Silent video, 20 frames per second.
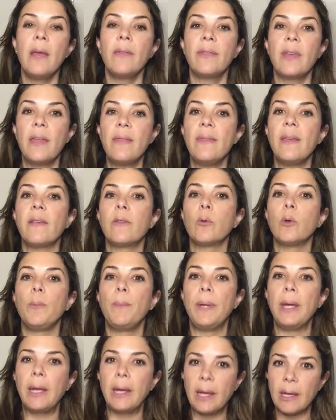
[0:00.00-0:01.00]
then this would
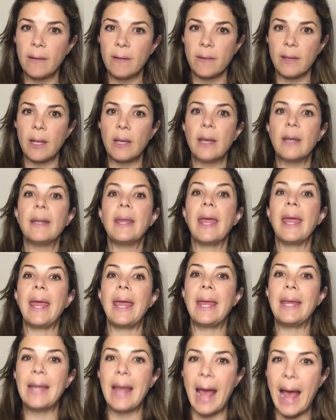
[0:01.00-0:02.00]
be considered
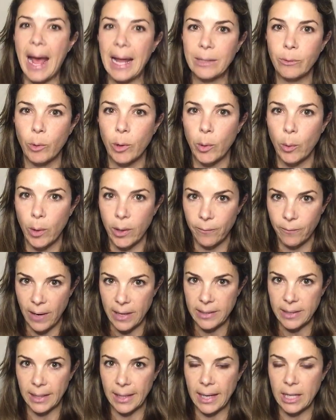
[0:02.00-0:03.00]
inadequate
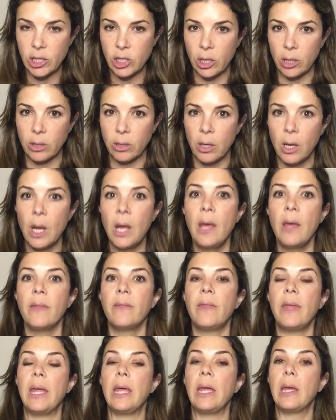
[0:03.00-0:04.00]
ventilation
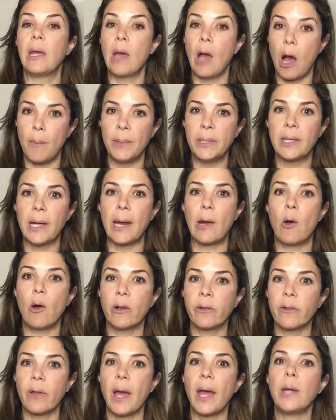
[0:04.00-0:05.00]
the carbon
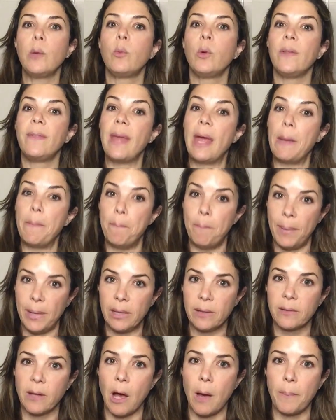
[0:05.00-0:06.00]
dioxide would then
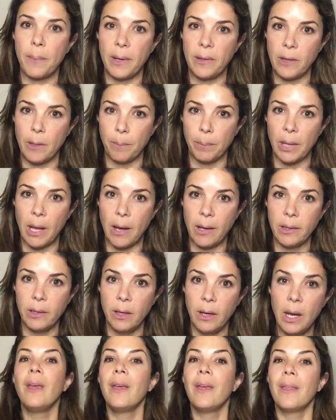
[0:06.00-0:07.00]
build up in the blood.